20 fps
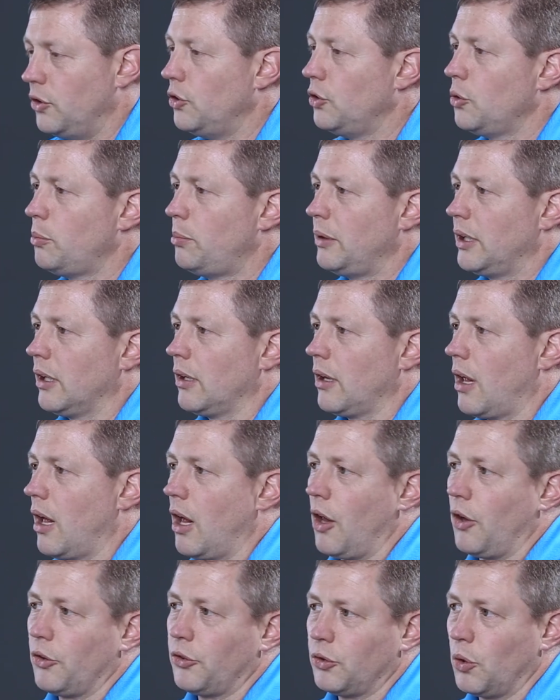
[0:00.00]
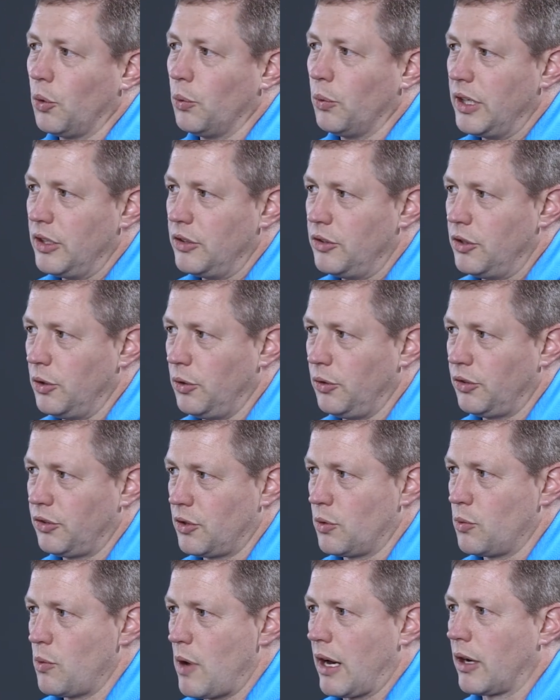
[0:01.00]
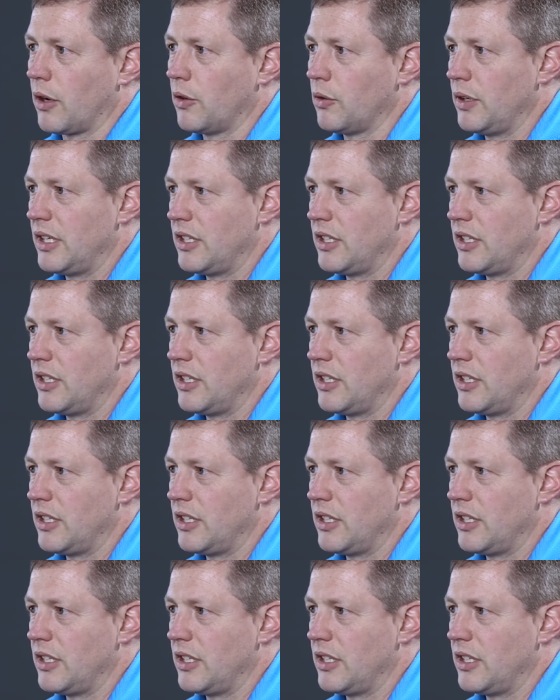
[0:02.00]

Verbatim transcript: new bill also reduced the record